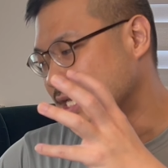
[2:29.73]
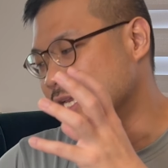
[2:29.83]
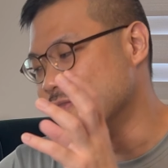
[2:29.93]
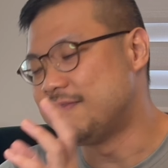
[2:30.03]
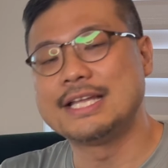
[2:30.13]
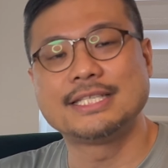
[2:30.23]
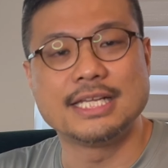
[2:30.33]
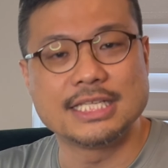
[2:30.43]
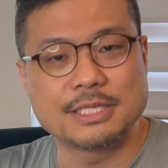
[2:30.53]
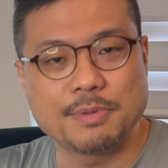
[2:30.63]
The faster
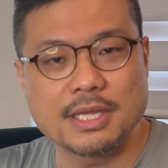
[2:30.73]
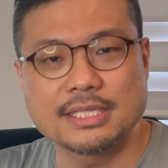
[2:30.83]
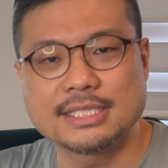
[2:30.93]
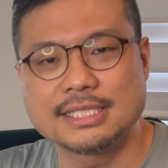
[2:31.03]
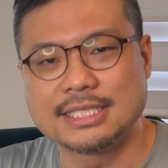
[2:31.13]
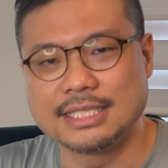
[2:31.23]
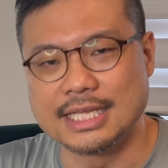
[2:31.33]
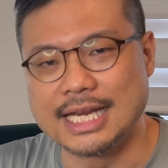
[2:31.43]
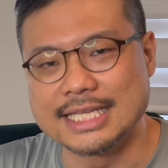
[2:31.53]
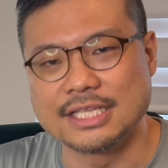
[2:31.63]
it disappears, the
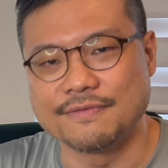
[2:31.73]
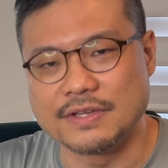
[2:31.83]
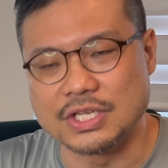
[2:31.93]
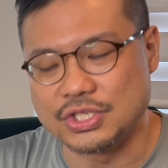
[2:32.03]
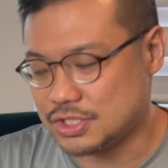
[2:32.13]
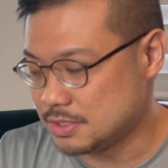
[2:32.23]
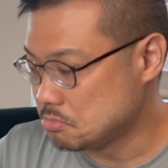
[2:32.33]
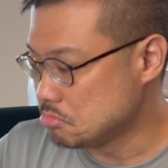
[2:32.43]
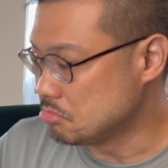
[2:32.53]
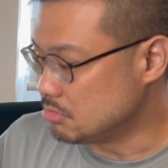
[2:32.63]
lesser the finish.
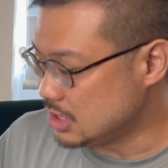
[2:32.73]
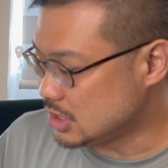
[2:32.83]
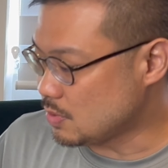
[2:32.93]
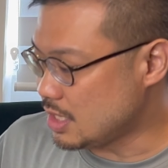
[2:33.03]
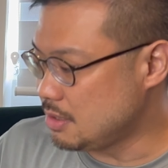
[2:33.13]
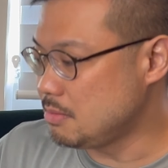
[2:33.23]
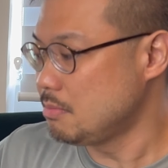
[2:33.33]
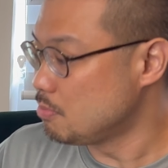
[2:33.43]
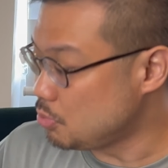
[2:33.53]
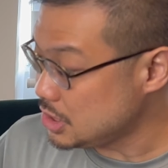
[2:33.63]
This one,
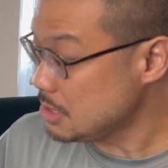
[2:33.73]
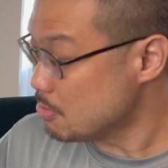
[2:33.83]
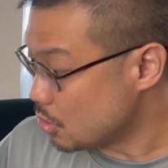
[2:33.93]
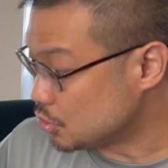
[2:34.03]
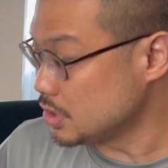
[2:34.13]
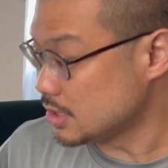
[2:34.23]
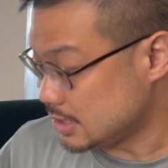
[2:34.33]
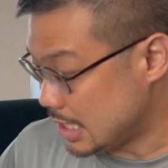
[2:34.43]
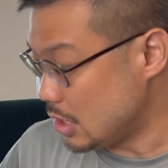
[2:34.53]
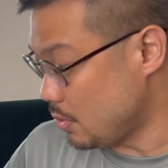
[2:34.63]
pretty moderate,
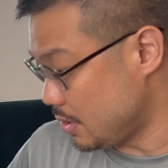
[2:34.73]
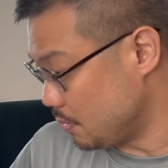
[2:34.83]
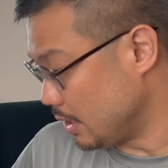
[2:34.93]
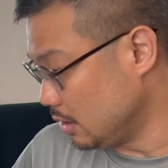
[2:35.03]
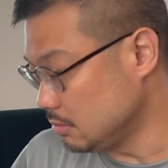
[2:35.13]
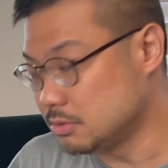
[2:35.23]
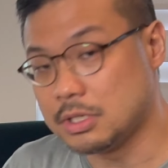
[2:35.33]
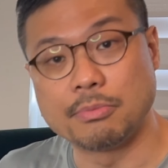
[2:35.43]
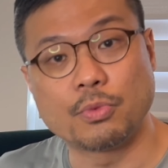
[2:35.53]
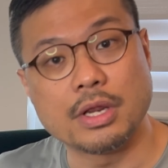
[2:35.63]
staying quite well, so
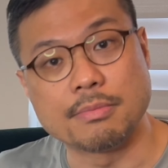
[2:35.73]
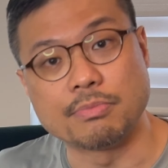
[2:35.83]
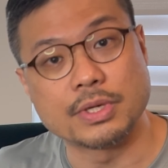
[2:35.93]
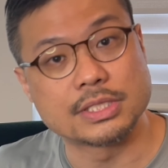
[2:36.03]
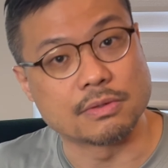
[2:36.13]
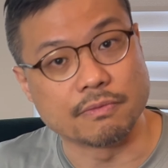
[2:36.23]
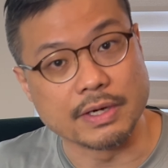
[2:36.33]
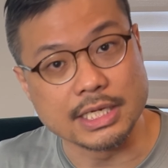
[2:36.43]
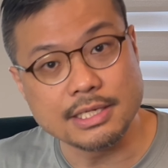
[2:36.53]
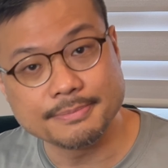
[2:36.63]
I'm quite impressed
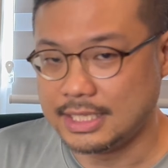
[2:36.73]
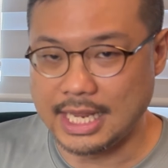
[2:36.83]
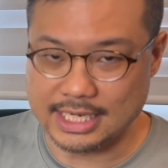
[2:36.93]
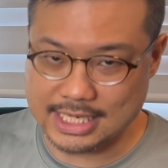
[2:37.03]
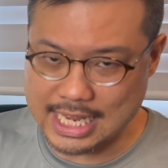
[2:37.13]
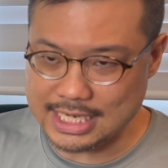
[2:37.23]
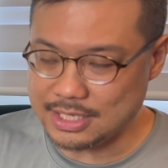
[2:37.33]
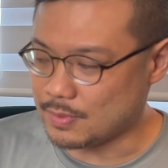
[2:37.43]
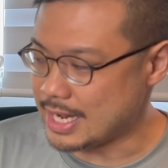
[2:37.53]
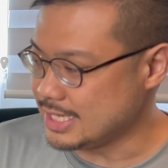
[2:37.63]
already. Then
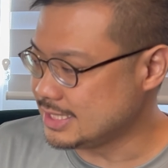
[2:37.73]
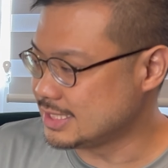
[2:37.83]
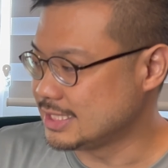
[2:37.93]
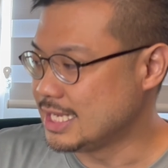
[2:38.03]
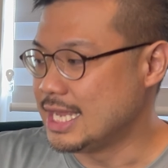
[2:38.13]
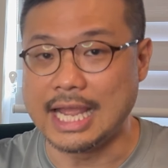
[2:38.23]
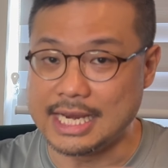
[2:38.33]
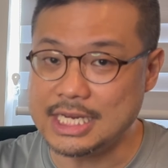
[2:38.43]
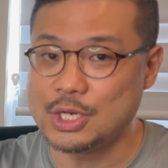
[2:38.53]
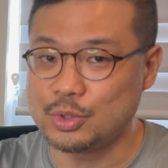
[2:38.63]
color-wise, I
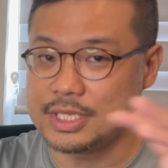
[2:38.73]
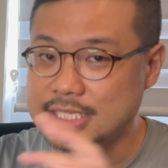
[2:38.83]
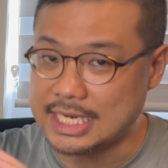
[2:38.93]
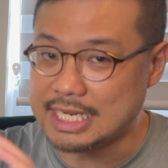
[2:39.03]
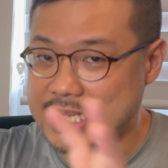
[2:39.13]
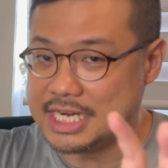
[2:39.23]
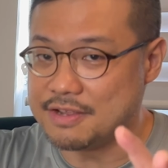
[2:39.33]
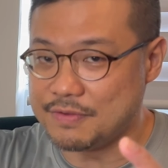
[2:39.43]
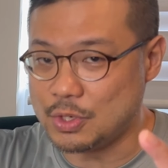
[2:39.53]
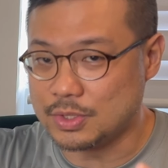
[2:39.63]
did notice that the earlier
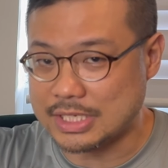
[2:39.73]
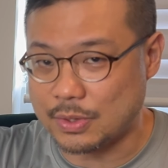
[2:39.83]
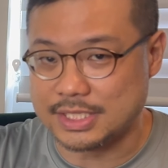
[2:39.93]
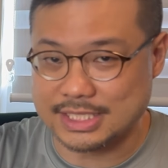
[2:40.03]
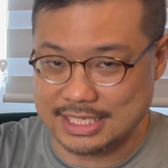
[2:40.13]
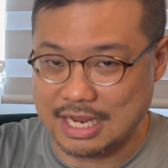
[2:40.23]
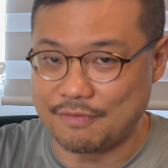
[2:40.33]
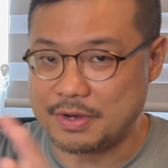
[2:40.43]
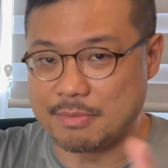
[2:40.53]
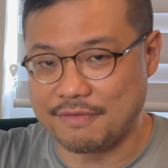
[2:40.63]
videos I was
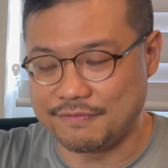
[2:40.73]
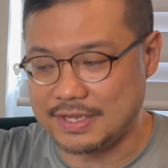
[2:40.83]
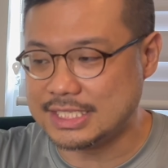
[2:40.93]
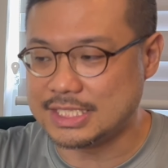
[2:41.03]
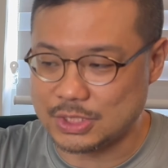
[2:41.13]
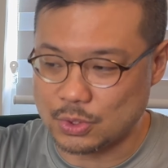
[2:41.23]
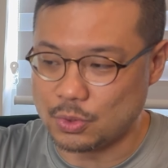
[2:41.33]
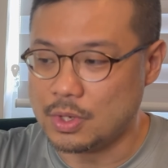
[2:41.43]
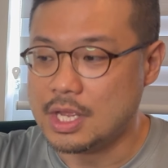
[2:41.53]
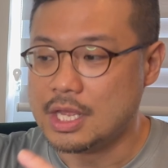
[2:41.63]
covering my face,
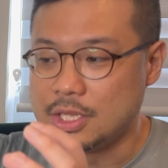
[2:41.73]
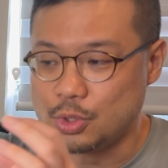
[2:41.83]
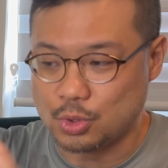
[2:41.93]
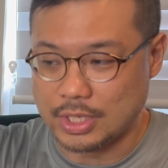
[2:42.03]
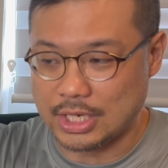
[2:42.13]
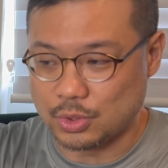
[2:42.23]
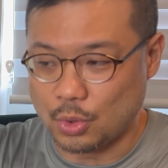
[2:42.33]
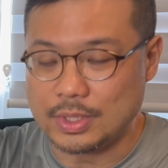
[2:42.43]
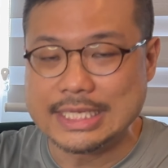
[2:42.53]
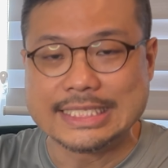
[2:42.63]
so you could
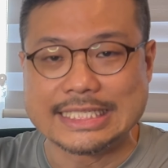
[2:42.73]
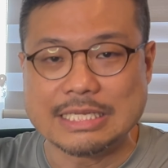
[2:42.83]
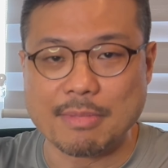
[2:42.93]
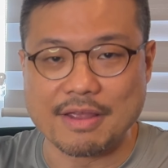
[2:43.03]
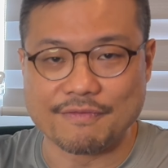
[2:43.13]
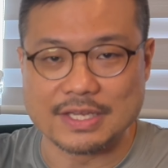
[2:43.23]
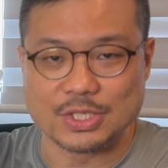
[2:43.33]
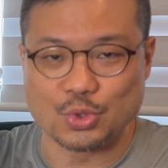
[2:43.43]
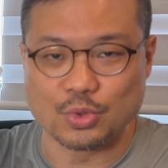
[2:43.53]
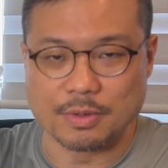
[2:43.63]
only see my face
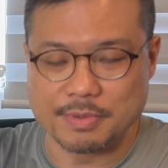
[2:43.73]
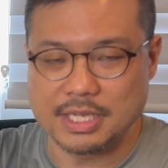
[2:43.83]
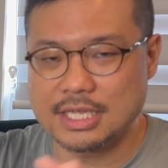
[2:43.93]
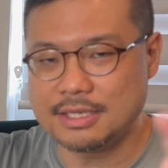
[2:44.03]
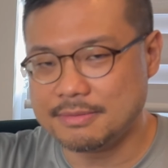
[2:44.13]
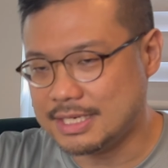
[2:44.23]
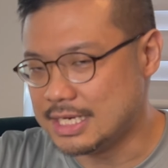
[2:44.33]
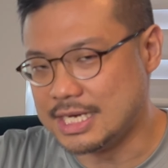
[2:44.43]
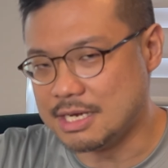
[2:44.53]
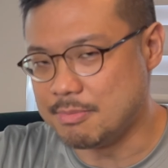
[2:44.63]
through the beer.
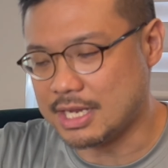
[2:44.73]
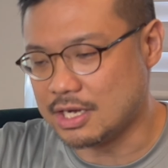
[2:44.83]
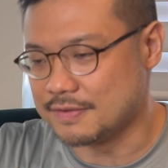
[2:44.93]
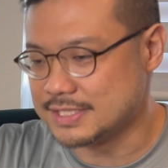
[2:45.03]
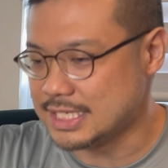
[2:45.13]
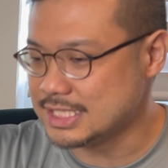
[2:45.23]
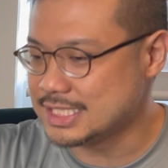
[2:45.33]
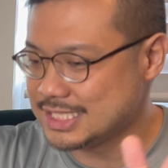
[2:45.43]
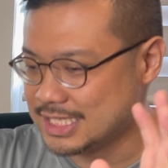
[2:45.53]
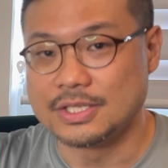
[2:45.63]
Didn't make a lot of
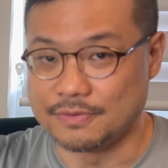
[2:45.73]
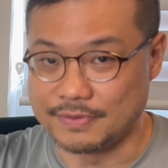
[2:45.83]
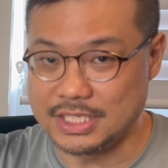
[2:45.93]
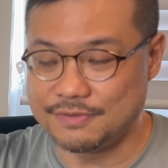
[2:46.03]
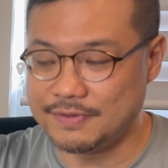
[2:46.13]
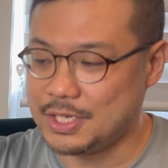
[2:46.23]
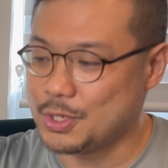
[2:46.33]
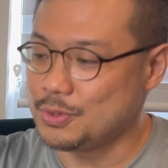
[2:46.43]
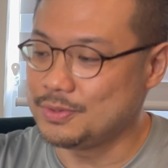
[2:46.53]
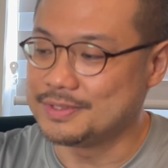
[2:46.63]
sense. So for this
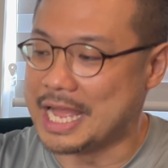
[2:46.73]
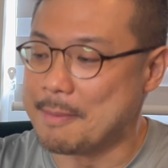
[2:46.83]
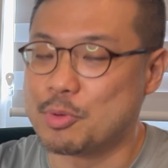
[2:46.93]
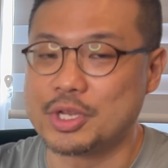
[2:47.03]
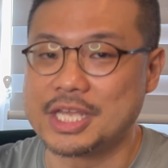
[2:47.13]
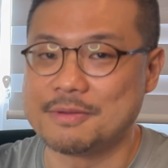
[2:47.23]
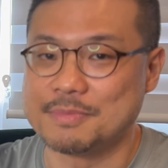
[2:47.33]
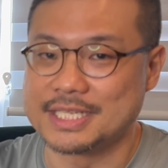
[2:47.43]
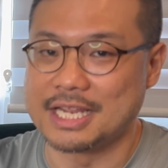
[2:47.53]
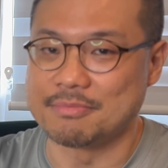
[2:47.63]
video, I'm putting it
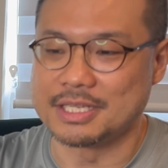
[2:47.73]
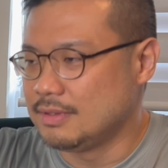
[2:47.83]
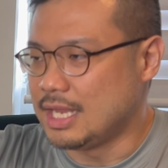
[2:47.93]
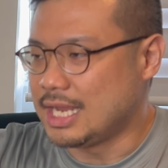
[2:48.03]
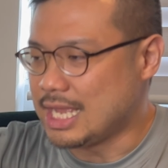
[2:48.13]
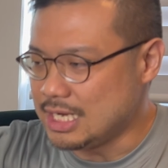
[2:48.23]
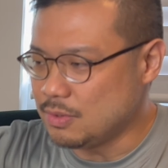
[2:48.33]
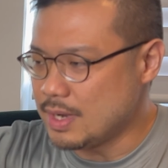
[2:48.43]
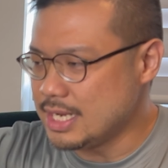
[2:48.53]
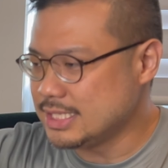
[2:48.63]
beside me. And
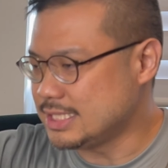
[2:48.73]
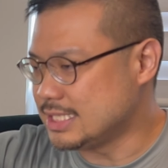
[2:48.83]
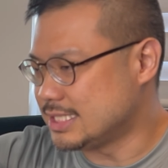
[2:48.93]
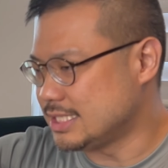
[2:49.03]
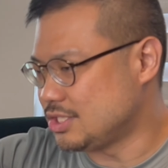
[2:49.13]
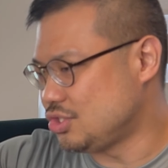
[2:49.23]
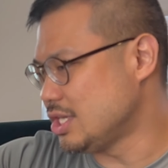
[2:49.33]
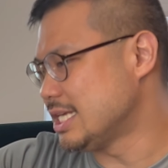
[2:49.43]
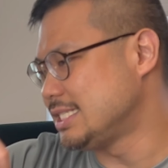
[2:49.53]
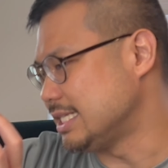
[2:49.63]
color-wise, it's
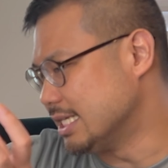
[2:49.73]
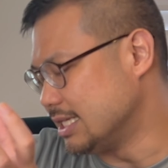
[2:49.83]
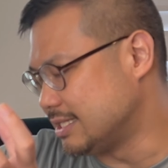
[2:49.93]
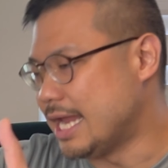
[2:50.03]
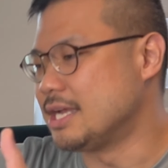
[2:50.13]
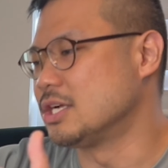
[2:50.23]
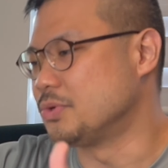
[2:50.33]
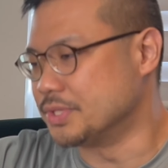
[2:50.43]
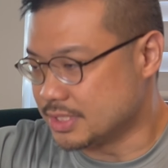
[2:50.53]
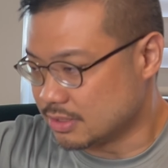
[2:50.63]
just a Tiger
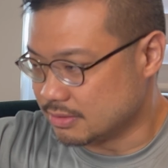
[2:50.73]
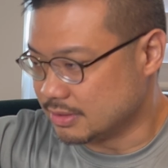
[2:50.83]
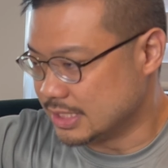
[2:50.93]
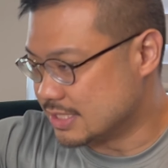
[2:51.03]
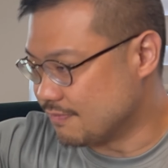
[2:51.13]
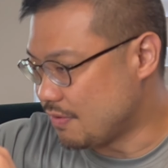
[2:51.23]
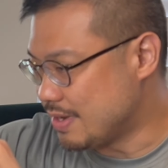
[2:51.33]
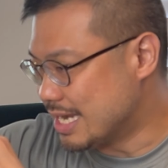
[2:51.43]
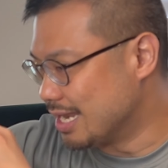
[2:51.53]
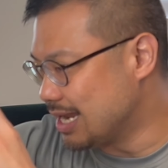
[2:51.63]
Crystal. It's a very
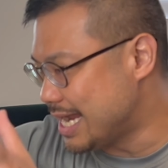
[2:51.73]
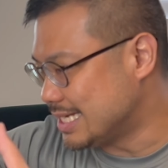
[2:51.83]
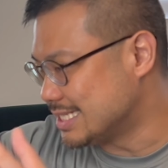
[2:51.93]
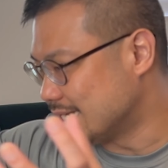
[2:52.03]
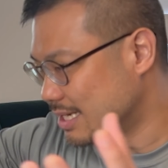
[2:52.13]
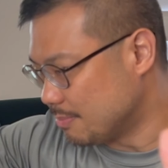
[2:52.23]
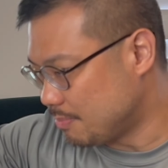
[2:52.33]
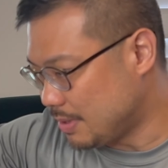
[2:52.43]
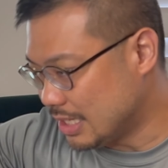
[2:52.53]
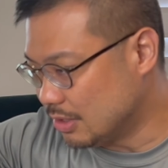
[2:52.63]
light,
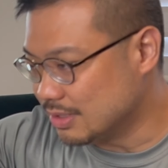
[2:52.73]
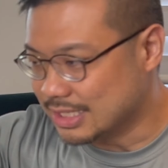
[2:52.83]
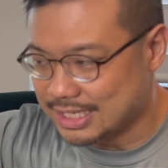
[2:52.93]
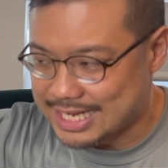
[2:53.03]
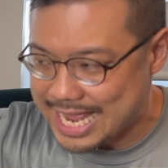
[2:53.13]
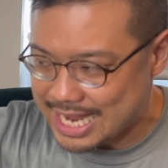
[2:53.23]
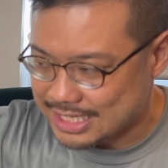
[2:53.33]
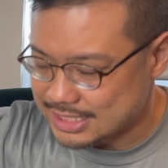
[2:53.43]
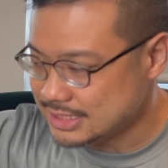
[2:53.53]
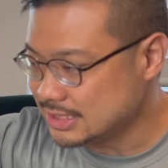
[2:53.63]
pale
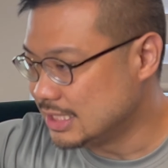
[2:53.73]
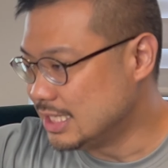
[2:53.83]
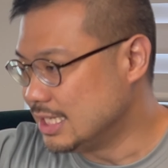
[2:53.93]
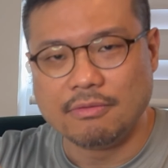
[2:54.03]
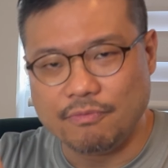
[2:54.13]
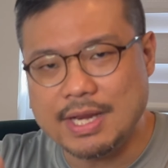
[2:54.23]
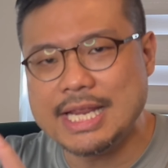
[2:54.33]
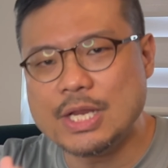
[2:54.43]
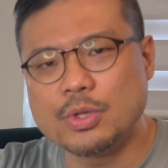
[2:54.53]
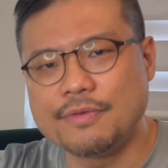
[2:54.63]
lager.
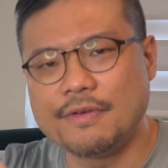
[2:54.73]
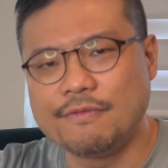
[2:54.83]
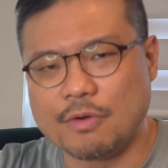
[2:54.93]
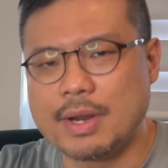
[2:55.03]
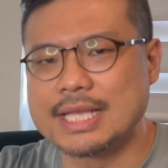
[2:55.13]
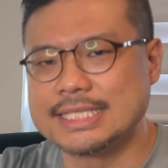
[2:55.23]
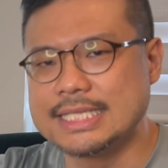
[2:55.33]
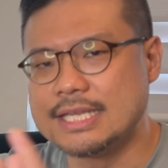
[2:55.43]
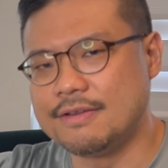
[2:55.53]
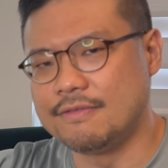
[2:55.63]
Really no different from what I
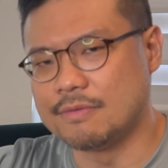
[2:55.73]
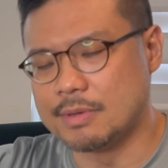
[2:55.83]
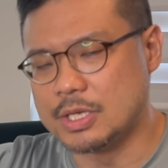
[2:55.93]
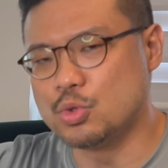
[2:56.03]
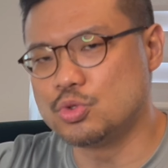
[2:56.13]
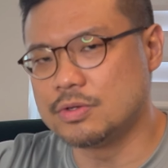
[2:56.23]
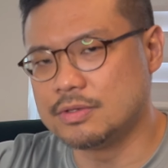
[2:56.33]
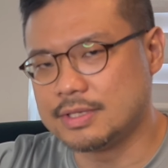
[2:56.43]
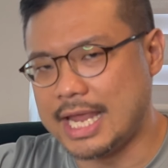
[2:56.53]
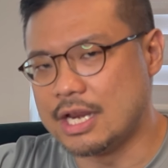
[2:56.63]
see from the
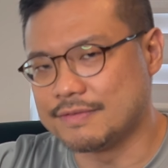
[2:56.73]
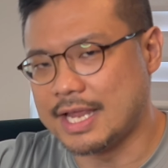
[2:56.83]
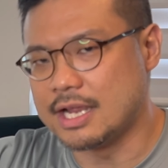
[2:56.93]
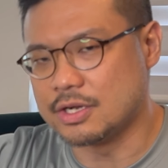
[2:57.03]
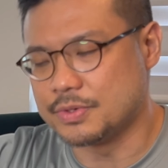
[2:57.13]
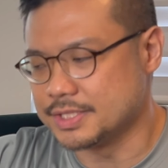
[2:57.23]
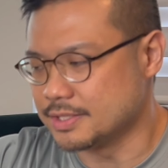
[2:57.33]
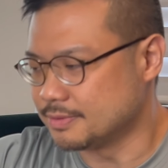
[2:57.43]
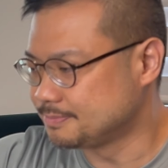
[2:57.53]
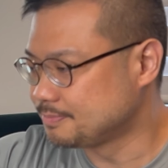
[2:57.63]
usual can of Tiger Crystal.